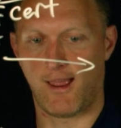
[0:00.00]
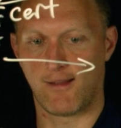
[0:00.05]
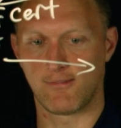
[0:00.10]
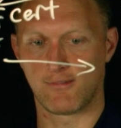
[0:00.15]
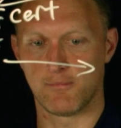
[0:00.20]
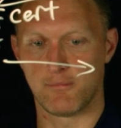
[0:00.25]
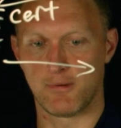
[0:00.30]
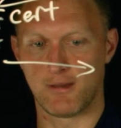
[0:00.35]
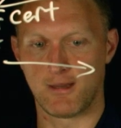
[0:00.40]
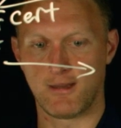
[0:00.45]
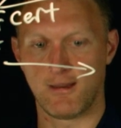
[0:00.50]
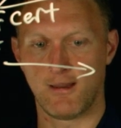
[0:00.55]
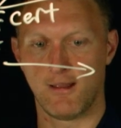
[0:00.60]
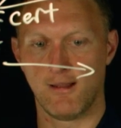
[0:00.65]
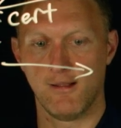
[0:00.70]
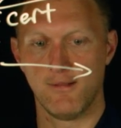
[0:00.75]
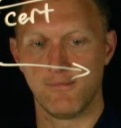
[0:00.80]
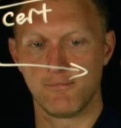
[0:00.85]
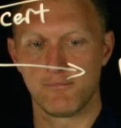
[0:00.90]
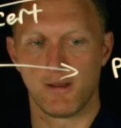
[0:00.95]
have to be,
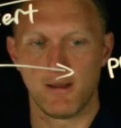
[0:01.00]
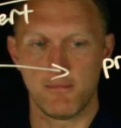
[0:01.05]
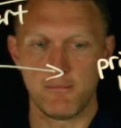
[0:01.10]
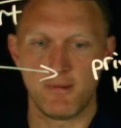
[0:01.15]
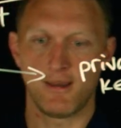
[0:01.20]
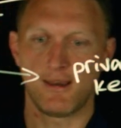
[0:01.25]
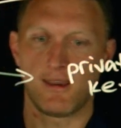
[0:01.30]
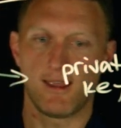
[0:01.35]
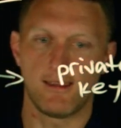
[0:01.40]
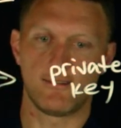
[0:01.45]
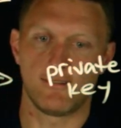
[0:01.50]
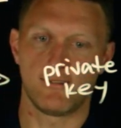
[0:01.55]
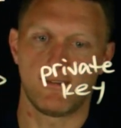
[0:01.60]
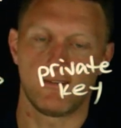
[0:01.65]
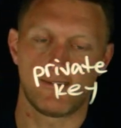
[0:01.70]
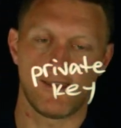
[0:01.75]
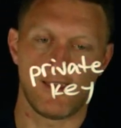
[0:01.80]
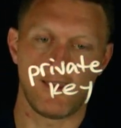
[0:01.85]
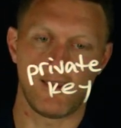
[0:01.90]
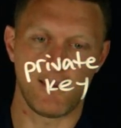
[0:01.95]
but in many cases
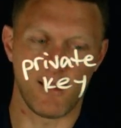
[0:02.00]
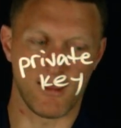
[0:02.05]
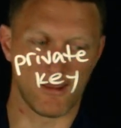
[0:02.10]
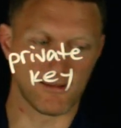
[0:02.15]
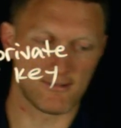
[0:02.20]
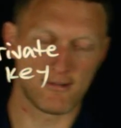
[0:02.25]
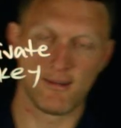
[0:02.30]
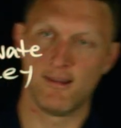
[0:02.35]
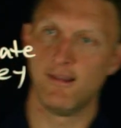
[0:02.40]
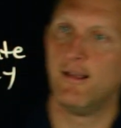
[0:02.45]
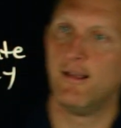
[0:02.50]
it's AES.